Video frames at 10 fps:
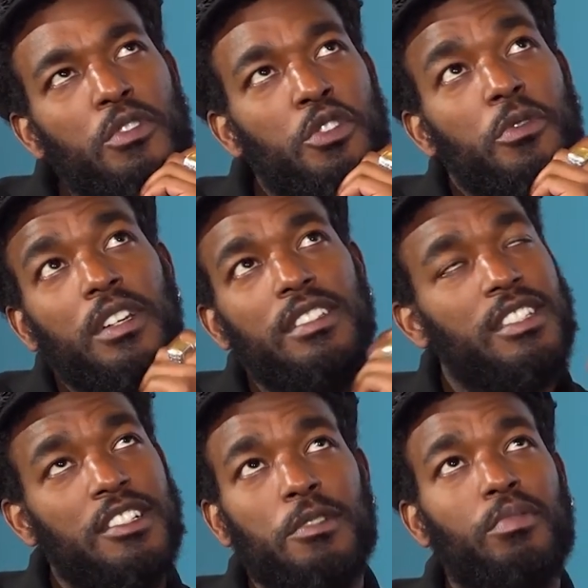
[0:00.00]
doing
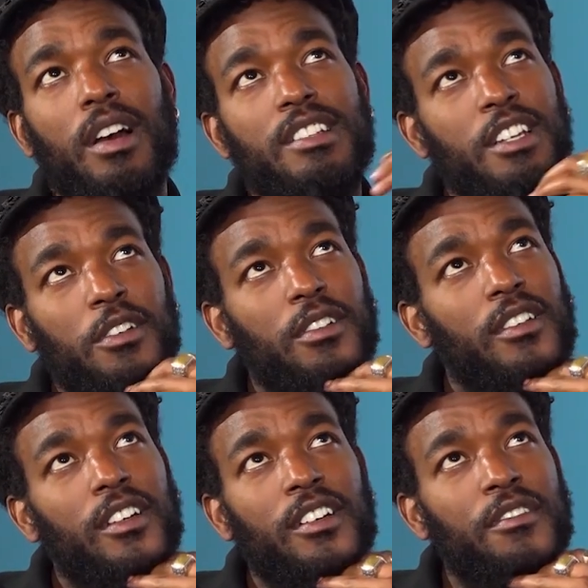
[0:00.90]
such a project
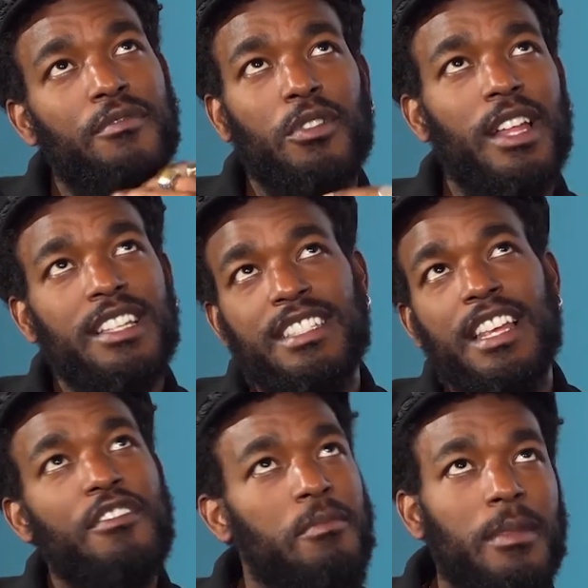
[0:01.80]
uh, for like
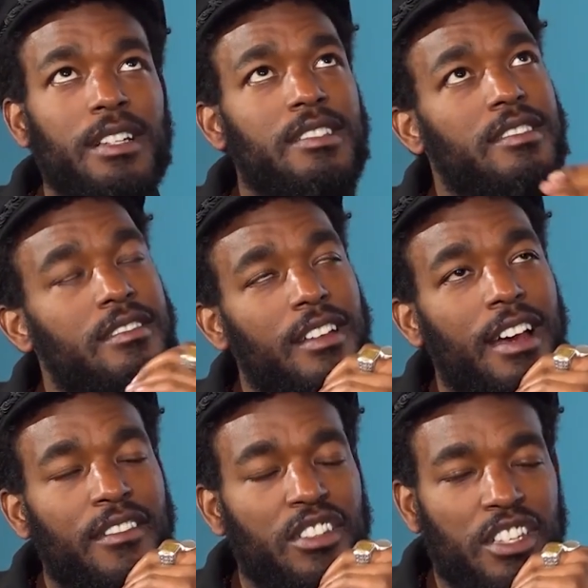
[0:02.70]
seven months
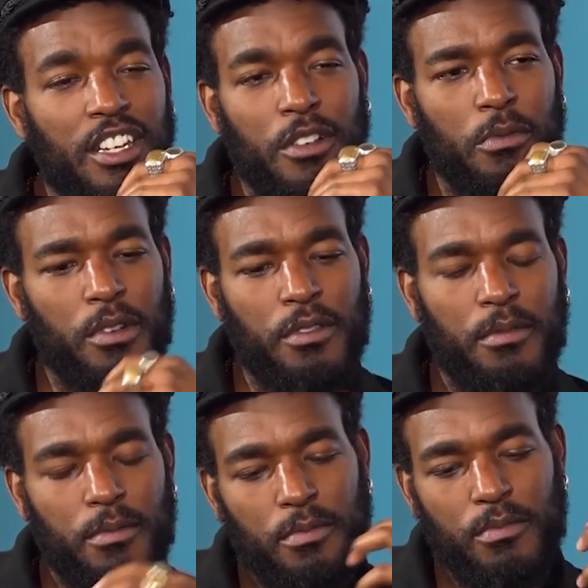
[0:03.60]
out of the year with
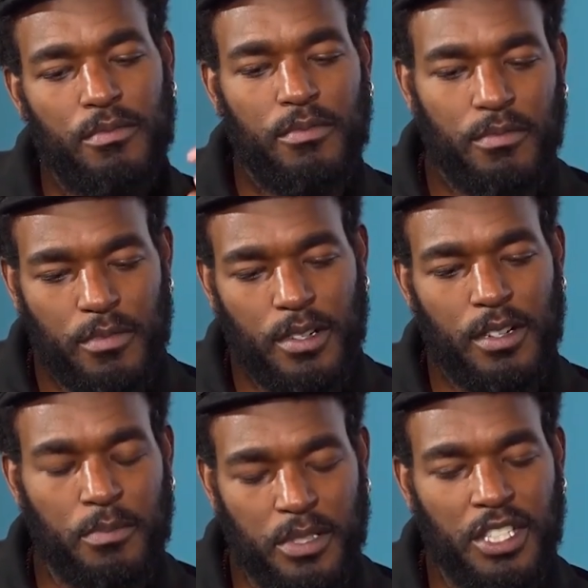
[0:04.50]

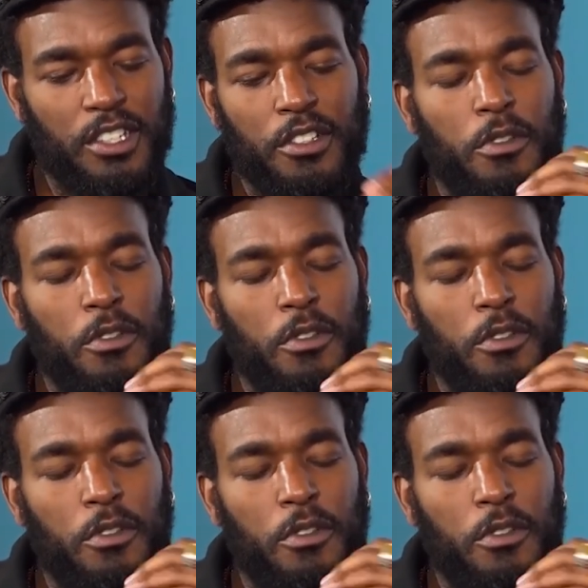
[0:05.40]
a particular